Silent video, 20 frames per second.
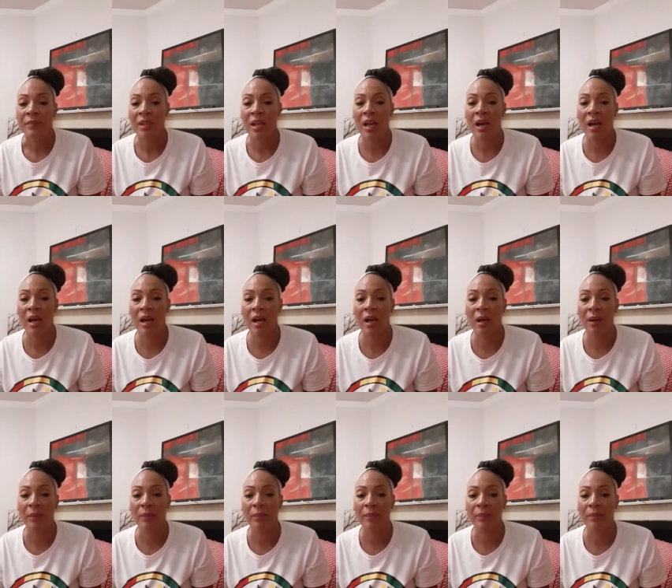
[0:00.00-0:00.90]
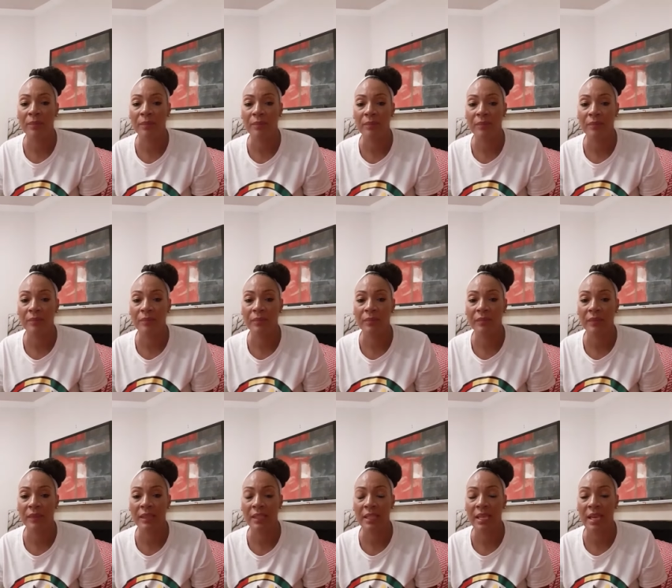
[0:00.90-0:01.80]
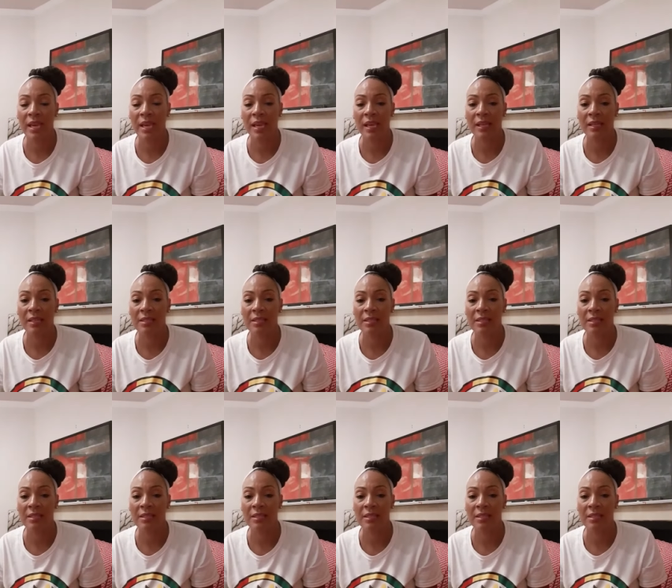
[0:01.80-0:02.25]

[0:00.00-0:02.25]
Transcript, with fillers: Um, yeah.